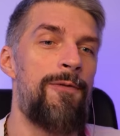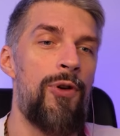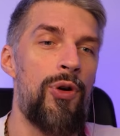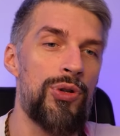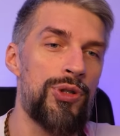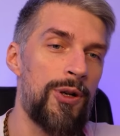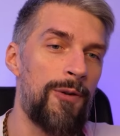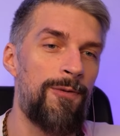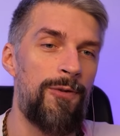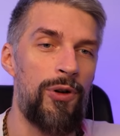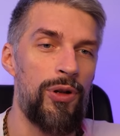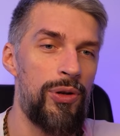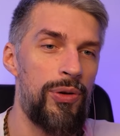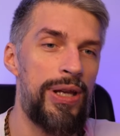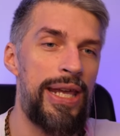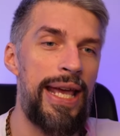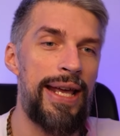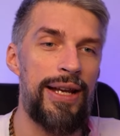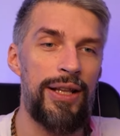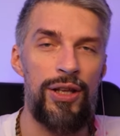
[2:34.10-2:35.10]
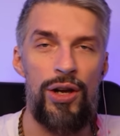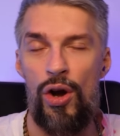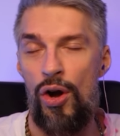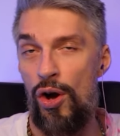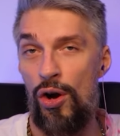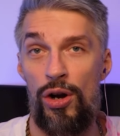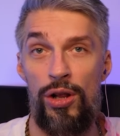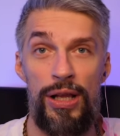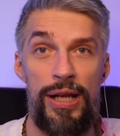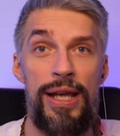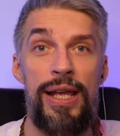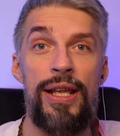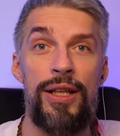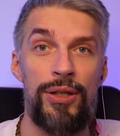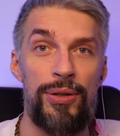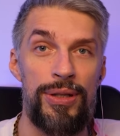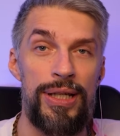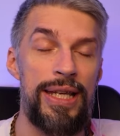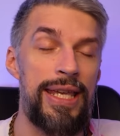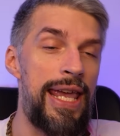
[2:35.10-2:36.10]
First of all, you get it early
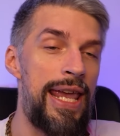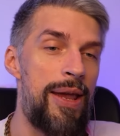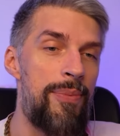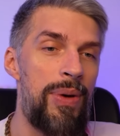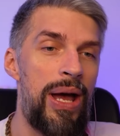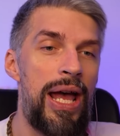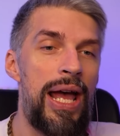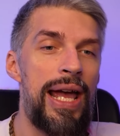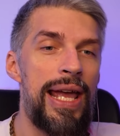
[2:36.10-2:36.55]
into the game.